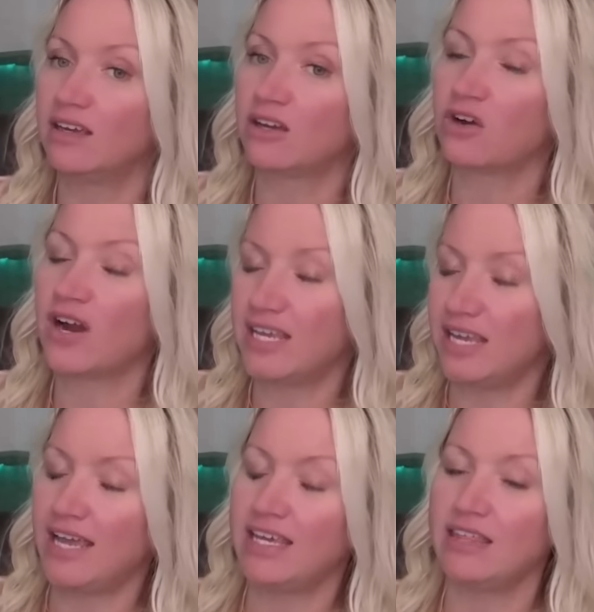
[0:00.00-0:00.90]
cranky
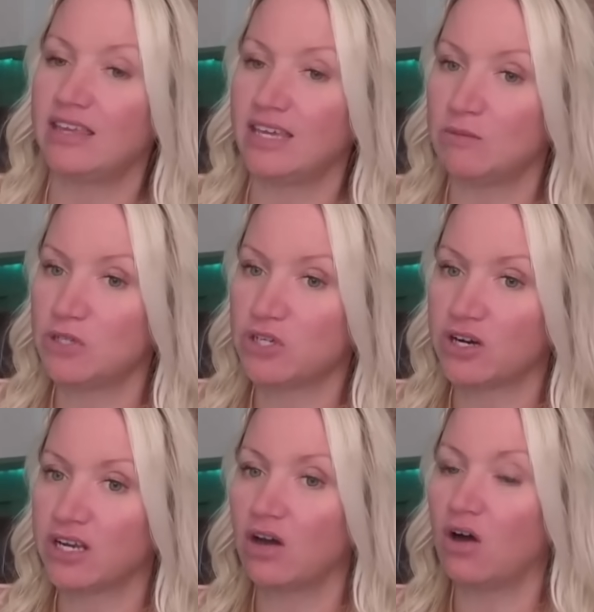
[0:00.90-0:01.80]
Hanky theme
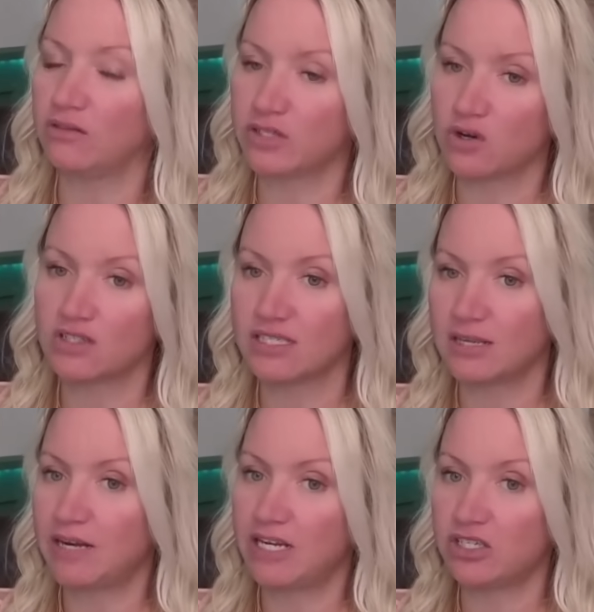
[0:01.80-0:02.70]
during all of his
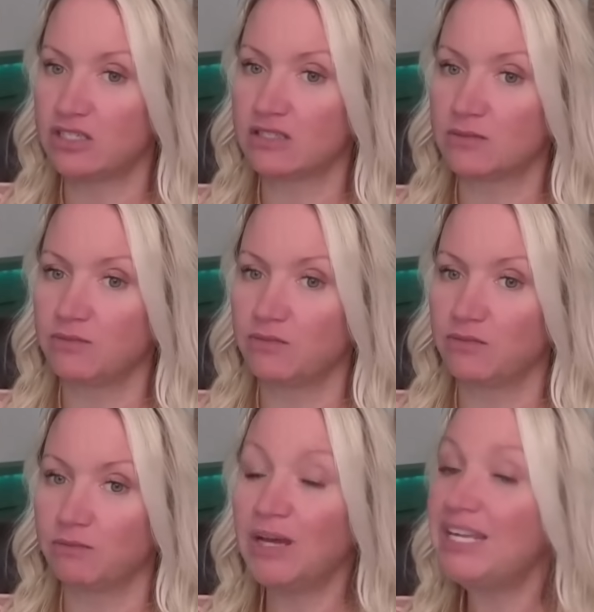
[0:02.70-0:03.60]
cross-examinations.
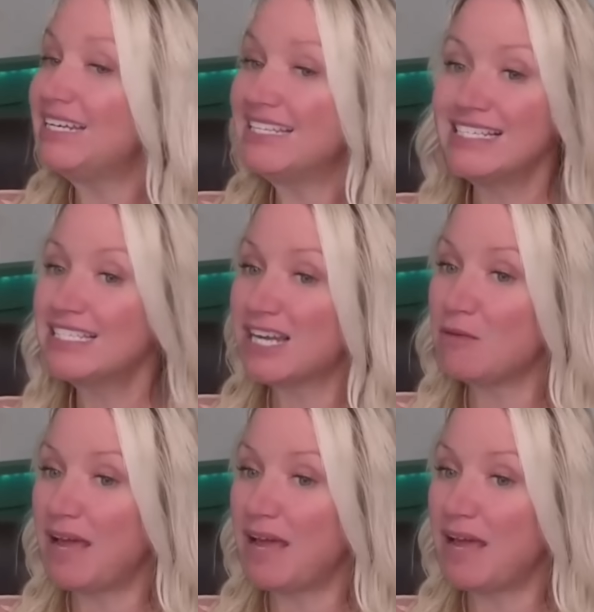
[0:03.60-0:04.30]
But it didn't stop